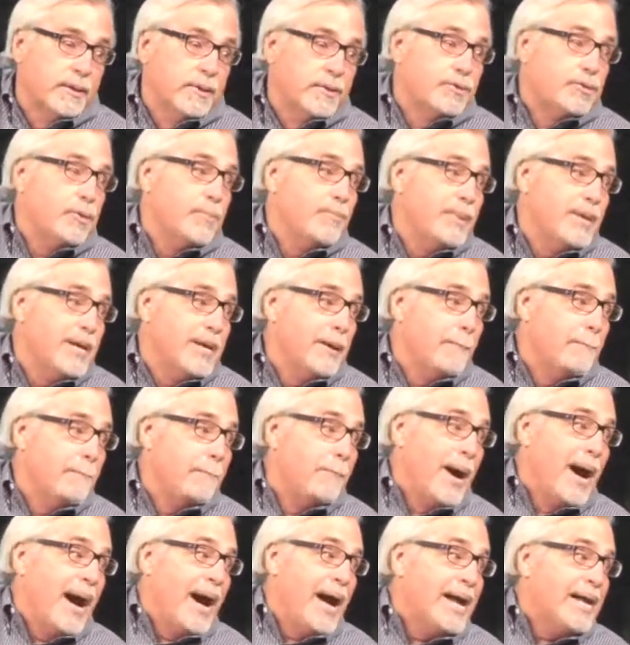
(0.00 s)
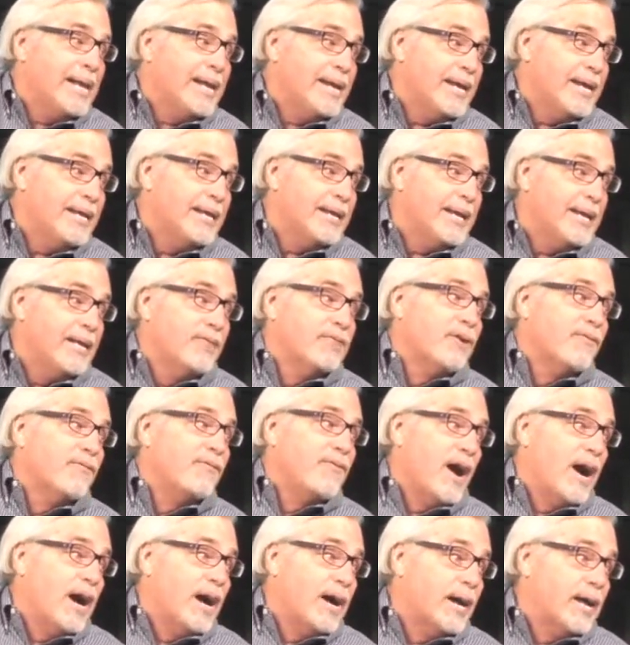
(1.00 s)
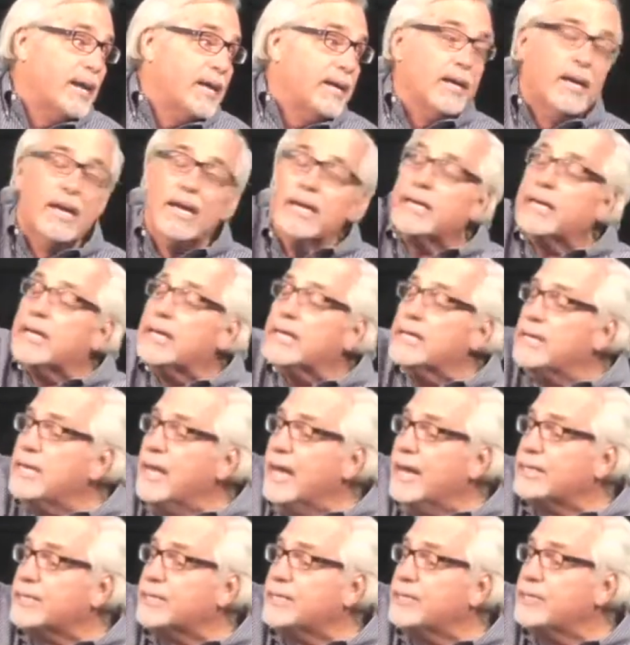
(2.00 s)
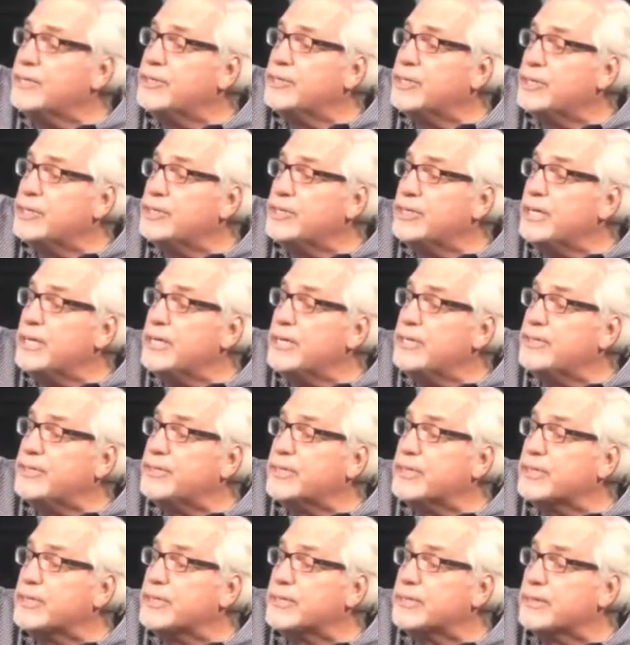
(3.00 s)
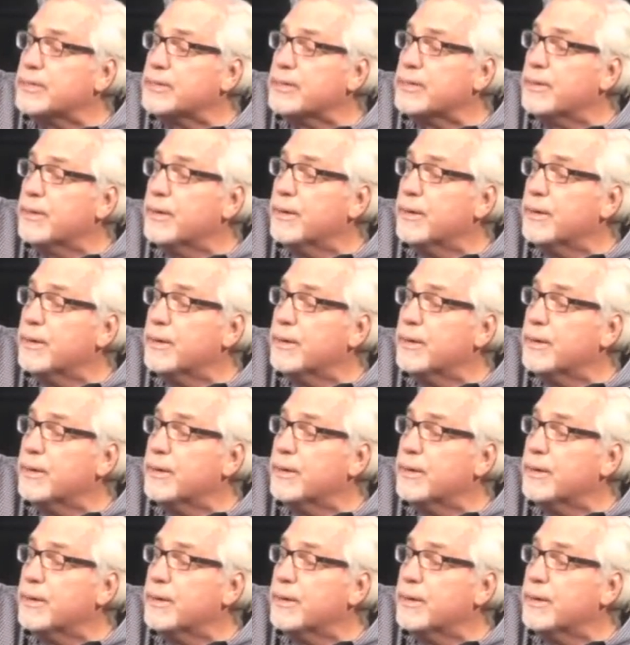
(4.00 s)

to be abiding in the vine, connected to Jesus,